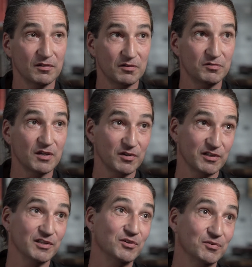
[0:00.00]
They
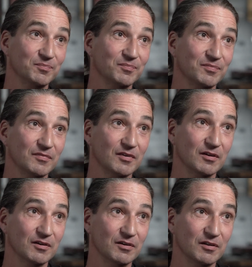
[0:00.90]
definitely do.
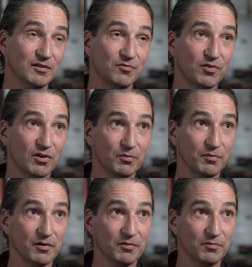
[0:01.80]
And they
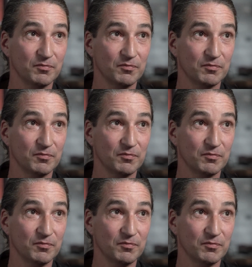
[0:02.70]
follow a